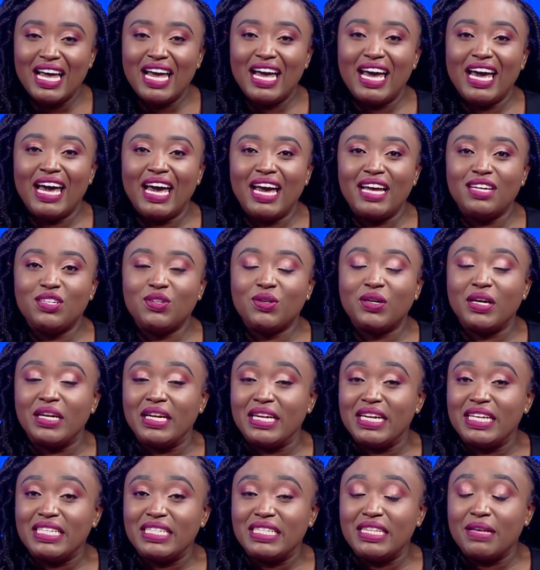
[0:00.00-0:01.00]
And you can
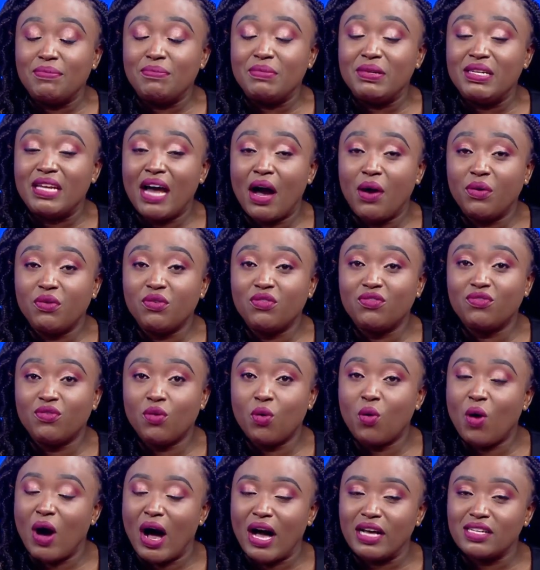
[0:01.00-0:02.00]
list them down
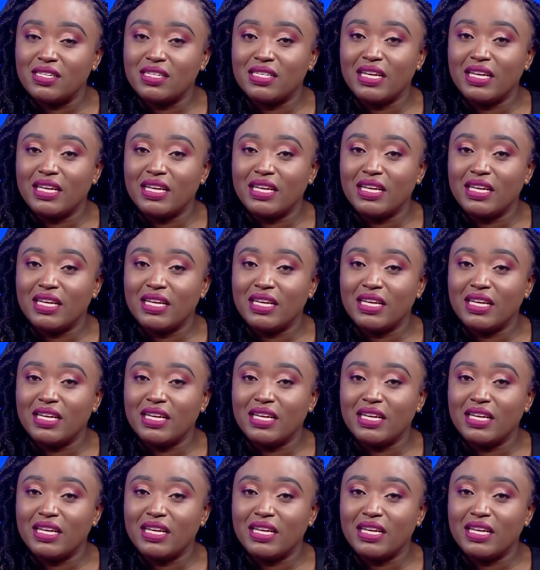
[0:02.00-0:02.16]
for us.